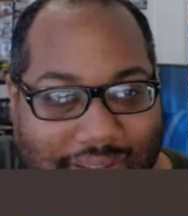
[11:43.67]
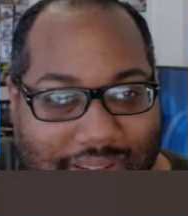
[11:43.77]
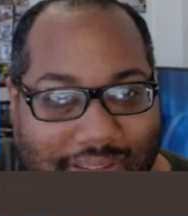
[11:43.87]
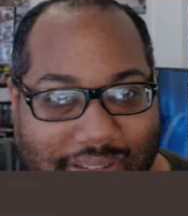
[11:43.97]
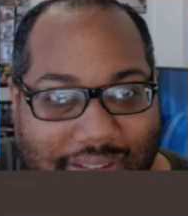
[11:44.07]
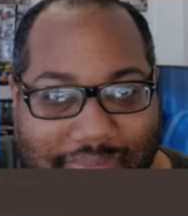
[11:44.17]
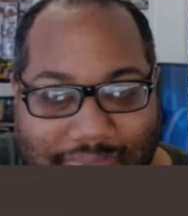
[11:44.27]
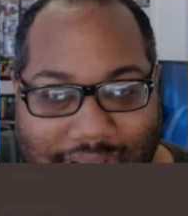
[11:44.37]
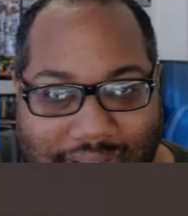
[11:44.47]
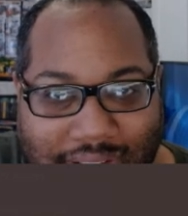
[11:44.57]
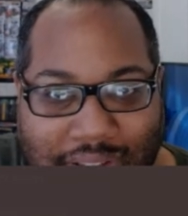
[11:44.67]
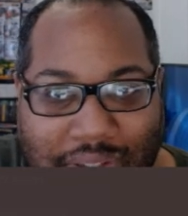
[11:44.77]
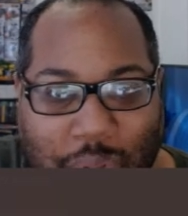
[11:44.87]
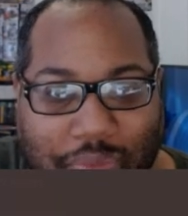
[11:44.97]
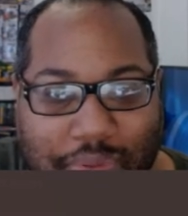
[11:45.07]
this say? This is another
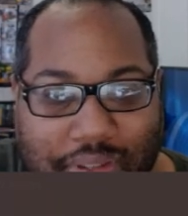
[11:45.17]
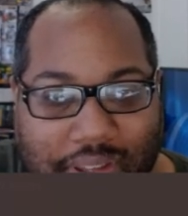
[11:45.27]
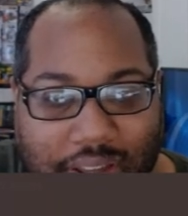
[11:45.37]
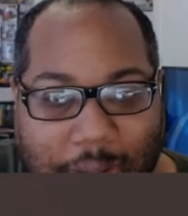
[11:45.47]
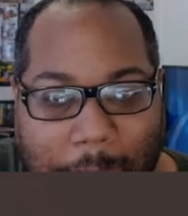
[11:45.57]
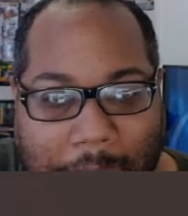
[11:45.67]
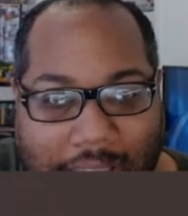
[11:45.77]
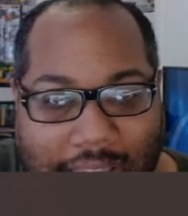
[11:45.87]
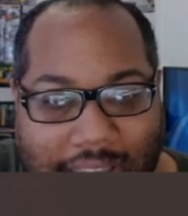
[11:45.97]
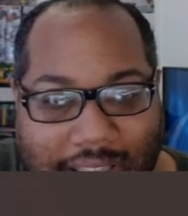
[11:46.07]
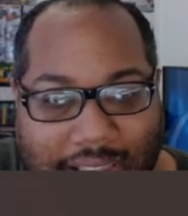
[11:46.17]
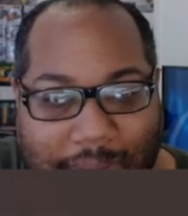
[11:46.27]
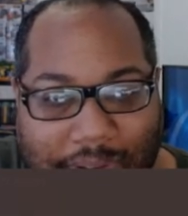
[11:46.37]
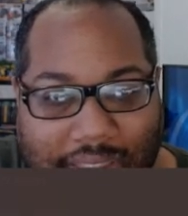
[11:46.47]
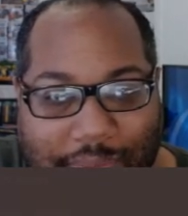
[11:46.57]
tweet from this guy.
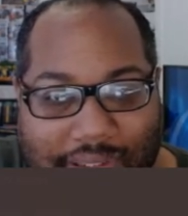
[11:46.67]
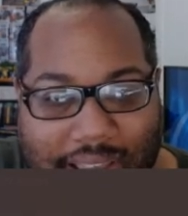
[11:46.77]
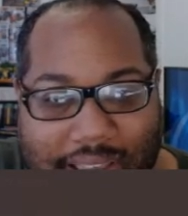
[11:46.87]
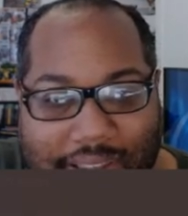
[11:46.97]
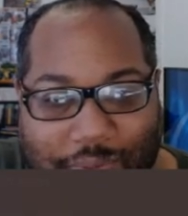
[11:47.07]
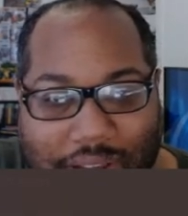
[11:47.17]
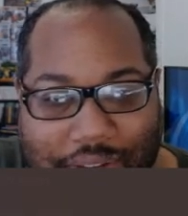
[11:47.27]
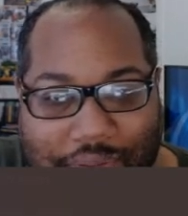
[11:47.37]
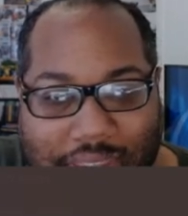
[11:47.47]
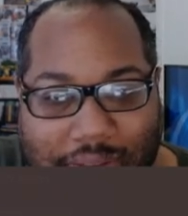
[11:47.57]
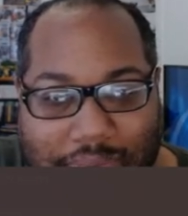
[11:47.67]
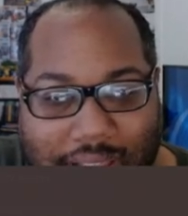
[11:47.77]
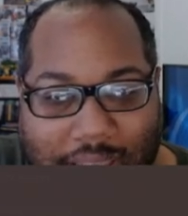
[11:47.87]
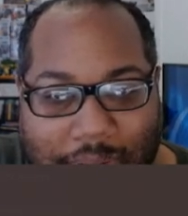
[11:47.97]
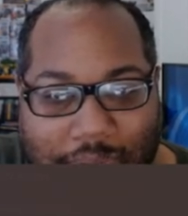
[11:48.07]
Apparently, he was asked, Why do you keep
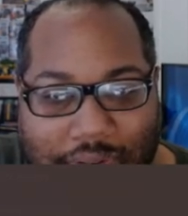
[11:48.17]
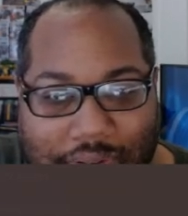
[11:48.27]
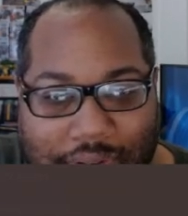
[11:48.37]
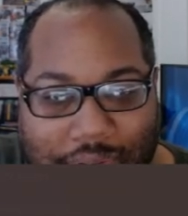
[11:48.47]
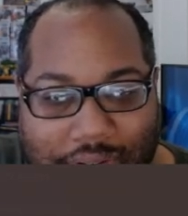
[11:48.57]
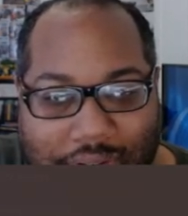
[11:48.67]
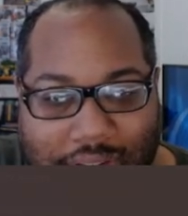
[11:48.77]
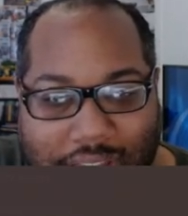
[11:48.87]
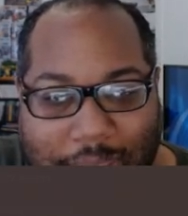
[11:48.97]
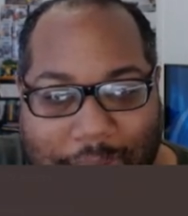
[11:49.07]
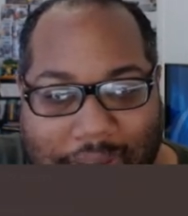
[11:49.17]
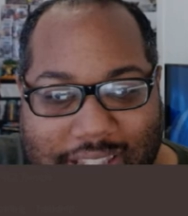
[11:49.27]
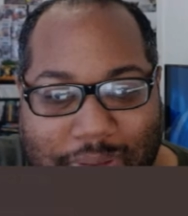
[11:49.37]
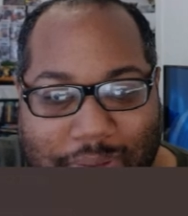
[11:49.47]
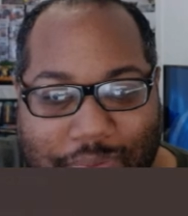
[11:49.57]
blocking people on Twitter? Because
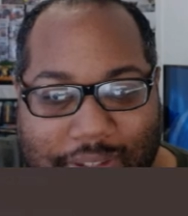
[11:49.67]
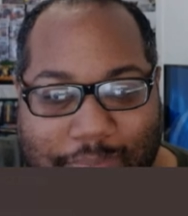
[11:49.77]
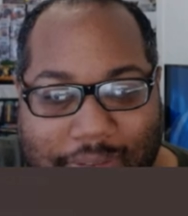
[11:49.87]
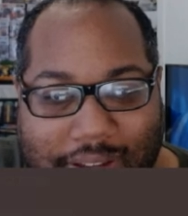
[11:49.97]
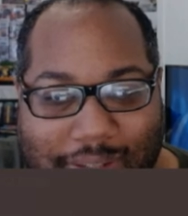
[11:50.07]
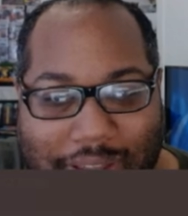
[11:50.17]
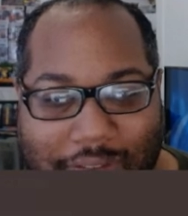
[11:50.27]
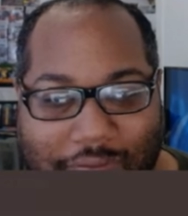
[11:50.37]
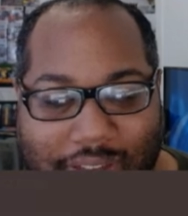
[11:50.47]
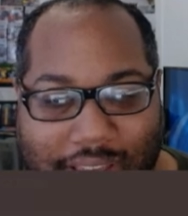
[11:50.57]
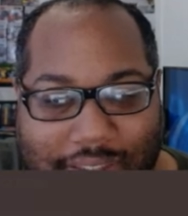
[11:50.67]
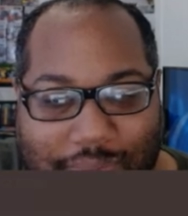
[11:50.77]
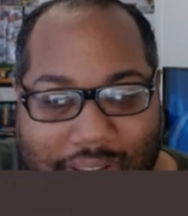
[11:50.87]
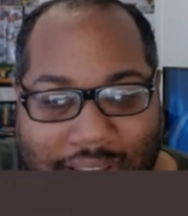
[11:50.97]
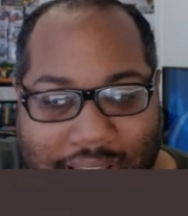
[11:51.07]
people respond to my facts
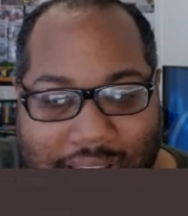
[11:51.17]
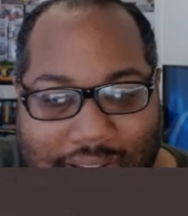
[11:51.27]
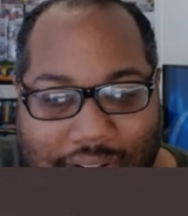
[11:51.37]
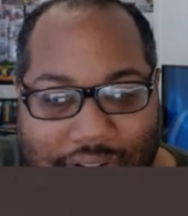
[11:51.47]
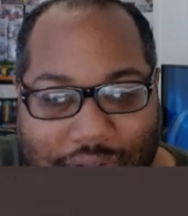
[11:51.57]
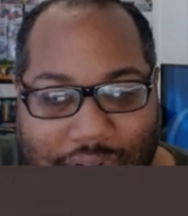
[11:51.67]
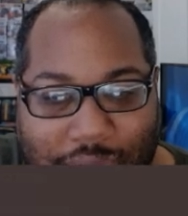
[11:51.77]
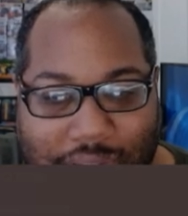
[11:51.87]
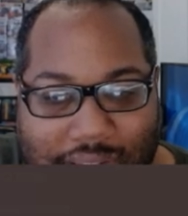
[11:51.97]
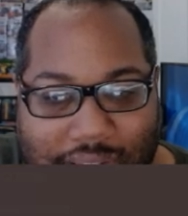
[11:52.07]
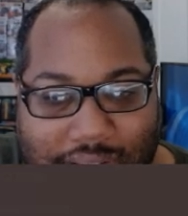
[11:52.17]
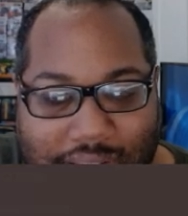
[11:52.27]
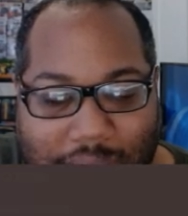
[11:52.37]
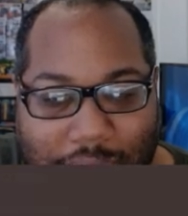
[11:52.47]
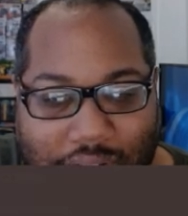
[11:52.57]
with lies, and I don't want to waste any
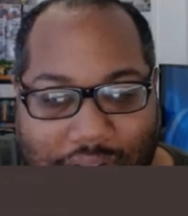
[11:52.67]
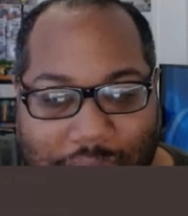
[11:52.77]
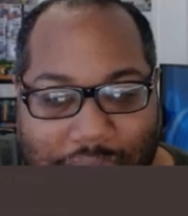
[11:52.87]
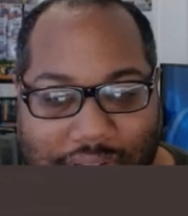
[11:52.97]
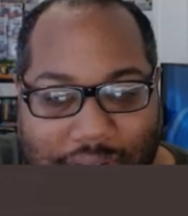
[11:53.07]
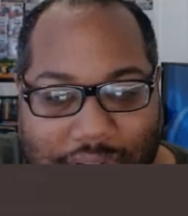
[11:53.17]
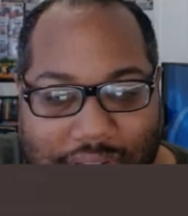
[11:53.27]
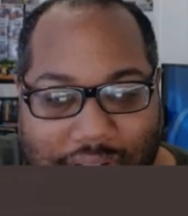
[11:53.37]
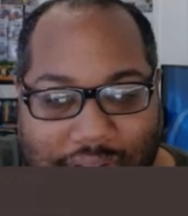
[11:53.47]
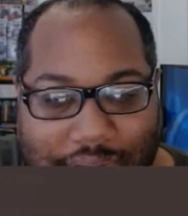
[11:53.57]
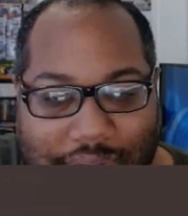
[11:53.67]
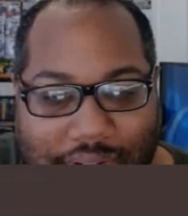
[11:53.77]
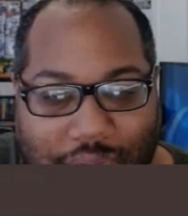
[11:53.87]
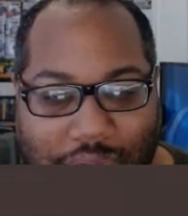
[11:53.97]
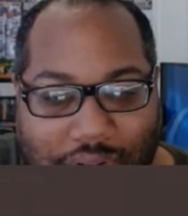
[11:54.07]
time arguing with someone that is
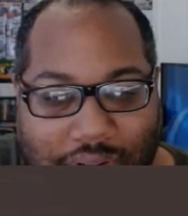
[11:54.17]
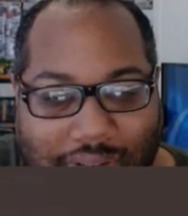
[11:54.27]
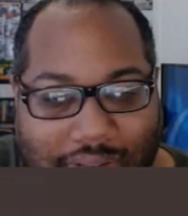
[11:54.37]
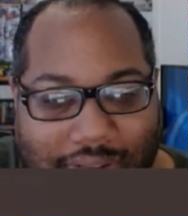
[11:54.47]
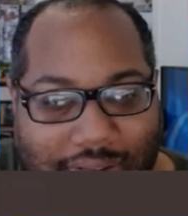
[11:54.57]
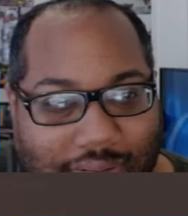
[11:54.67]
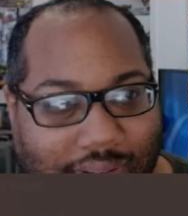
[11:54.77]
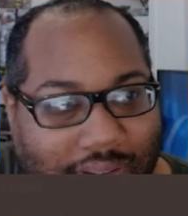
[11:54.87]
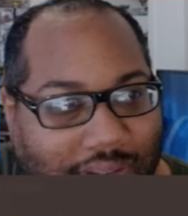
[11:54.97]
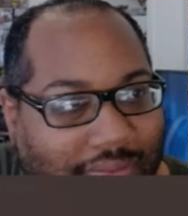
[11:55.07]
100% wrong. Okay.